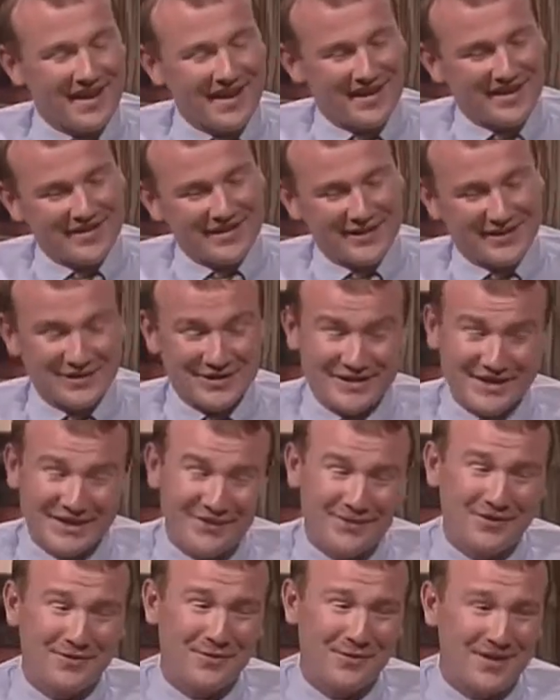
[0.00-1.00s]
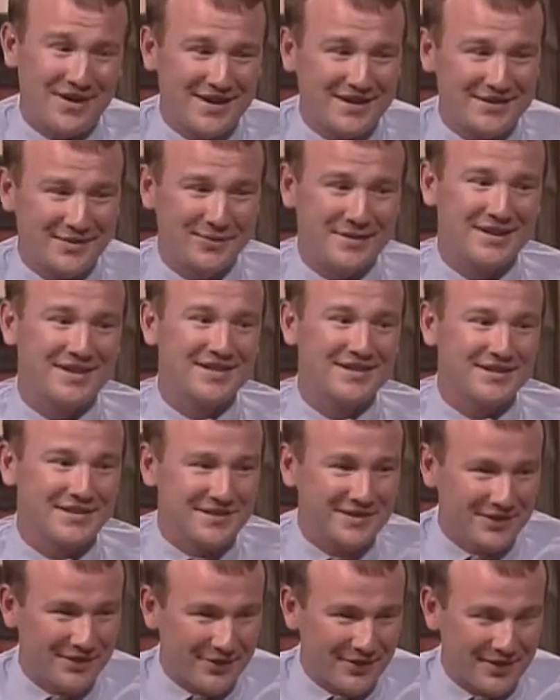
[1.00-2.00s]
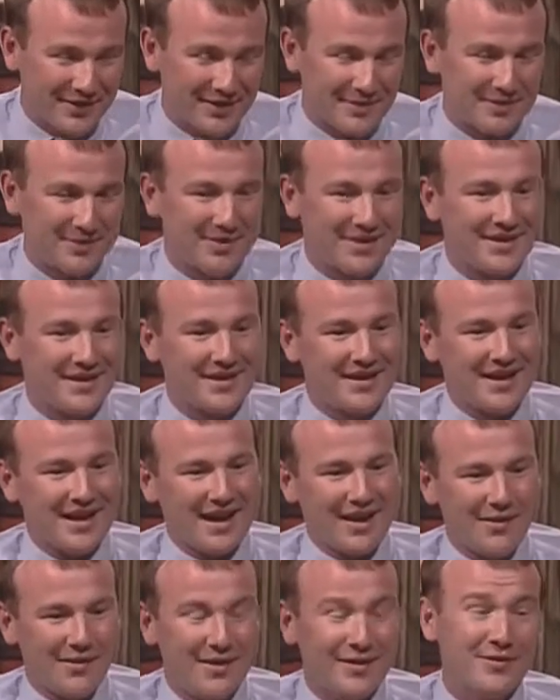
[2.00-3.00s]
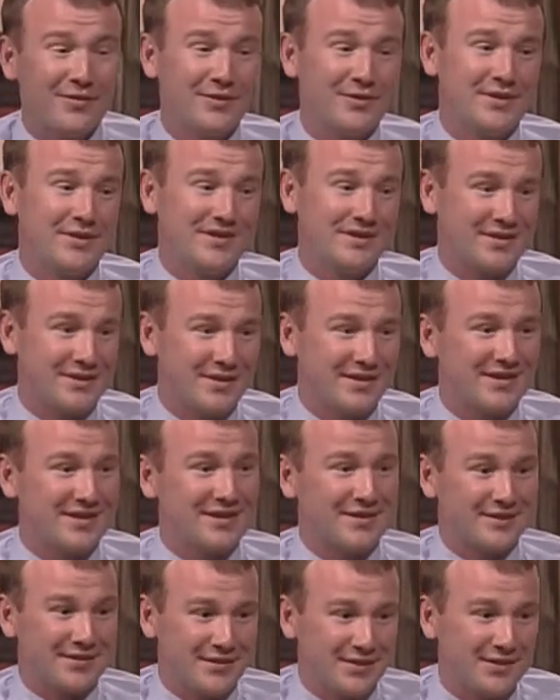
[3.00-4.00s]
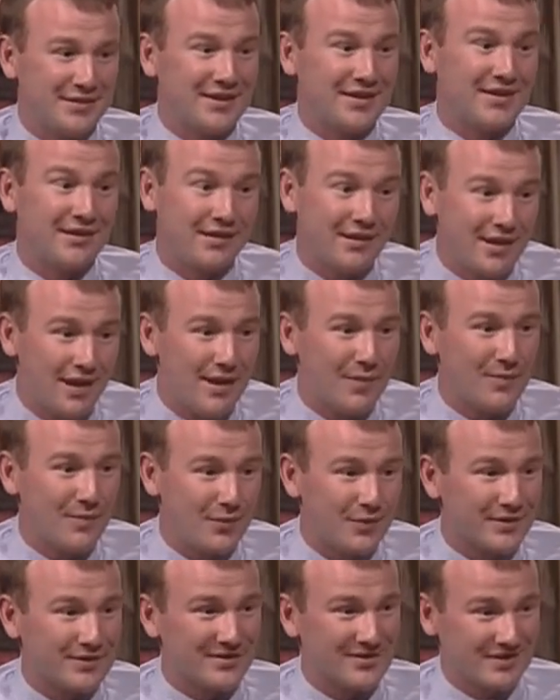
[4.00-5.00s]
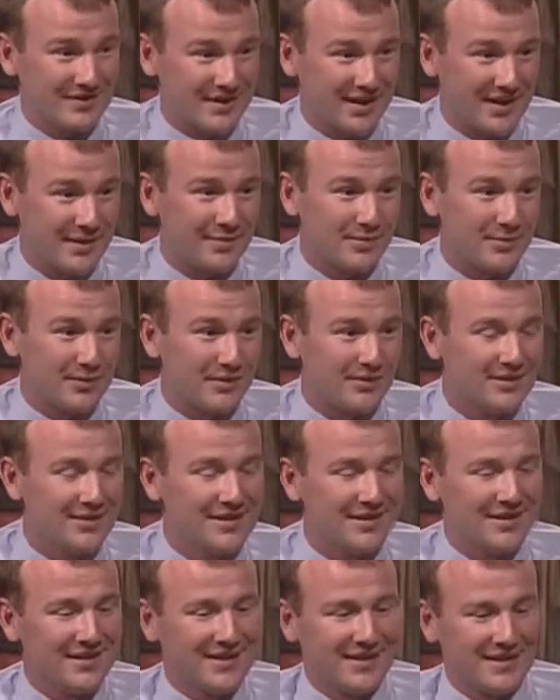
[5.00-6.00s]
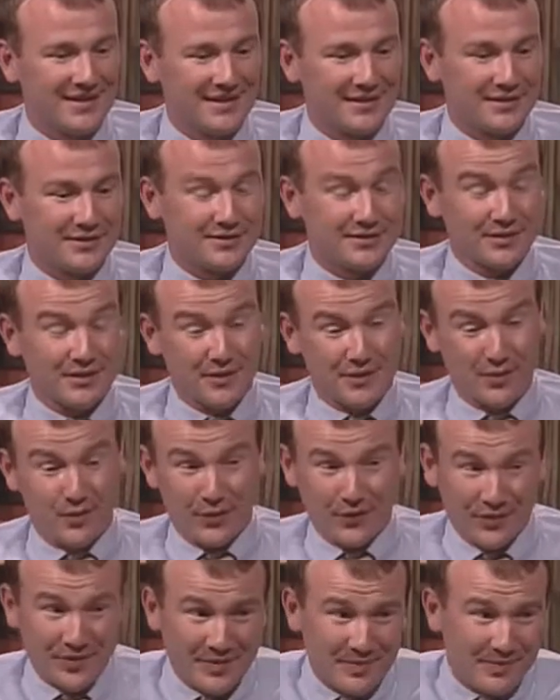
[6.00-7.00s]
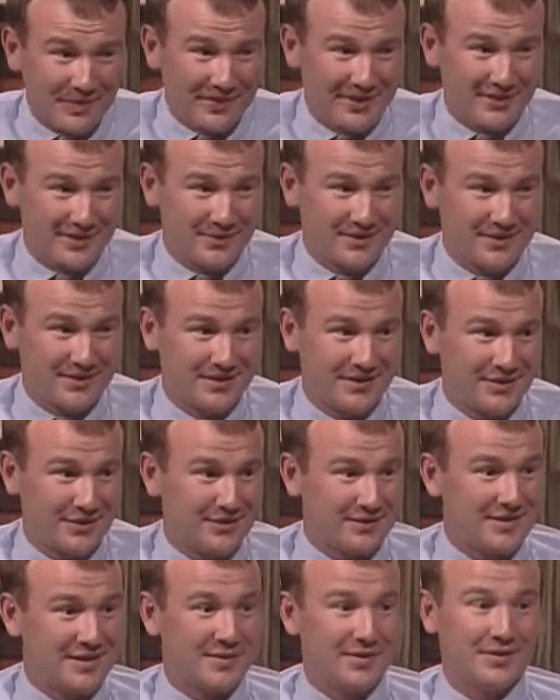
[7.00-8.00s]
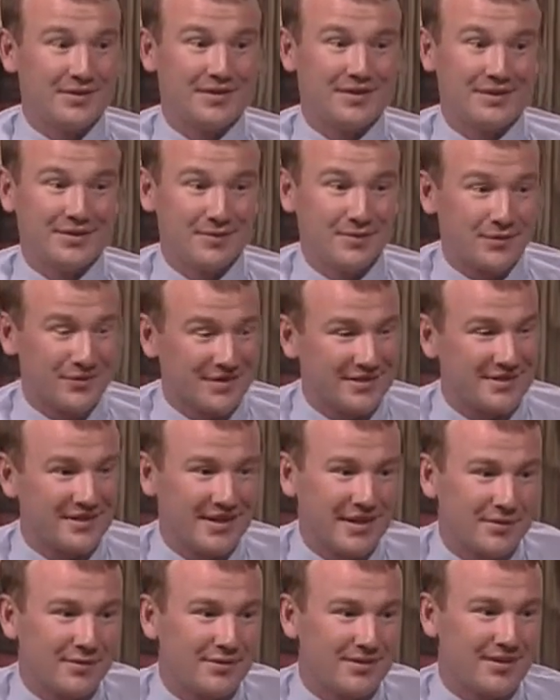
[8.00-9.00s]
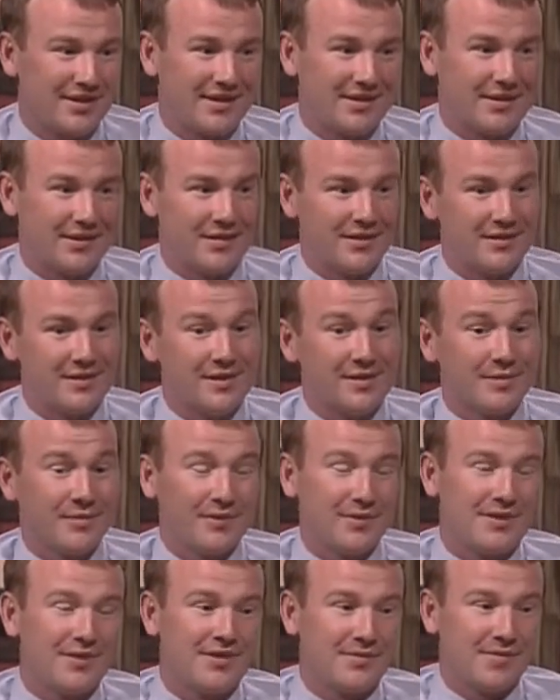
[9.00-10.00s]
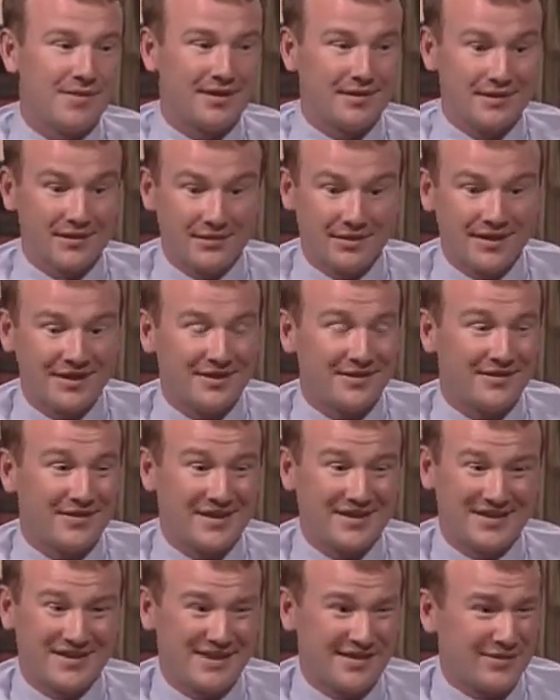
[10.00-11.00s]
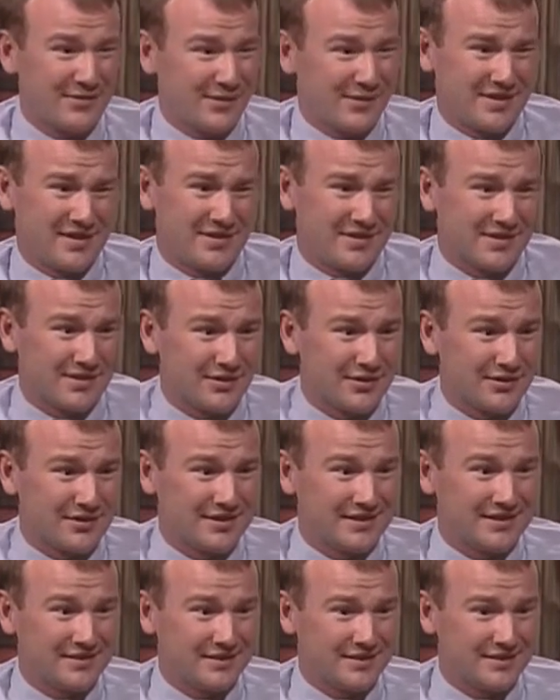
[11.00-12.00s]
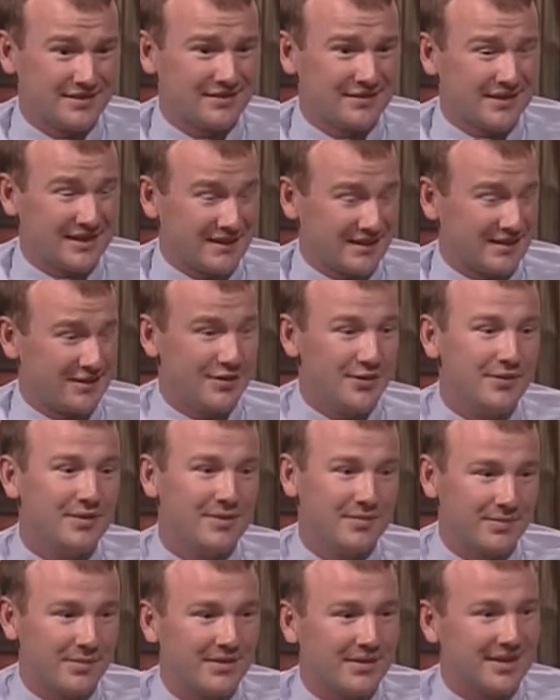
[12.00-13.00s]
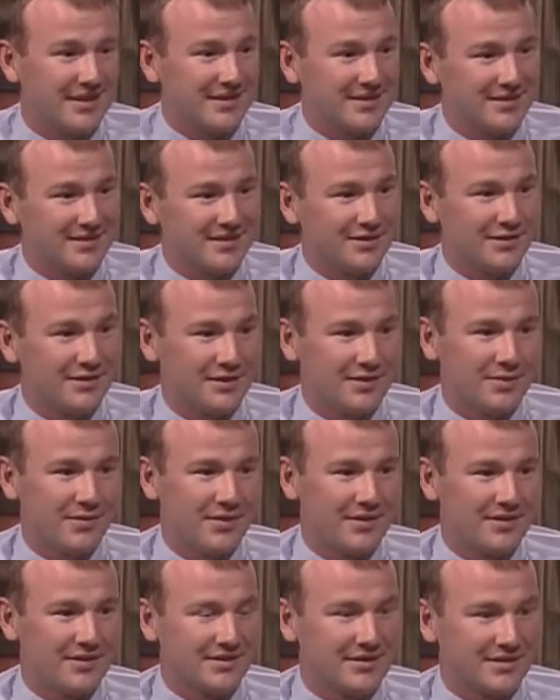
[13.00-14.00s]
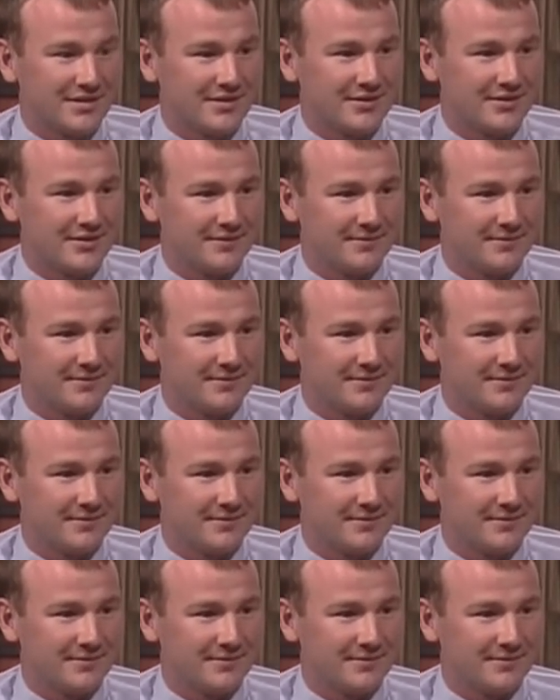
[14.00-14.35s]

there's different ways we can do it, but however we do it, they're certainly a lot more stable. The more implants we do, typically the more stable they are. We can make great advances even with as little as 2 implants to hook them on a denture.